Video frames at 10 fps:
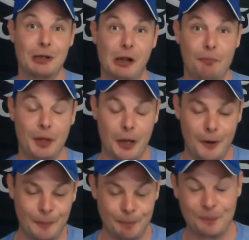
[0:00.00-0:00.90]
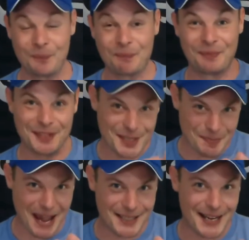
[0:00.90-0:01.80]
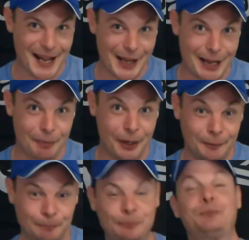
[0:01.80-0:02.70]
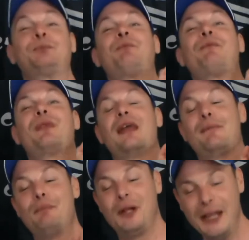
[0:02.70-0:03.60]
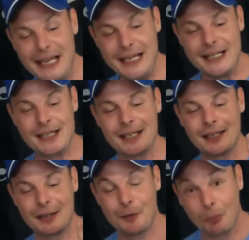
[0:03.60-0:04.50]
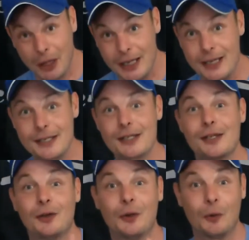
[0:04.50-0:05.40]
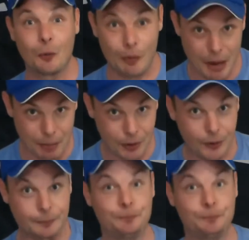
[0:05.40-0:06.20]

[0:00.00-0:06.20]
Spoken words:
below. Smash that like button. And please, please remember,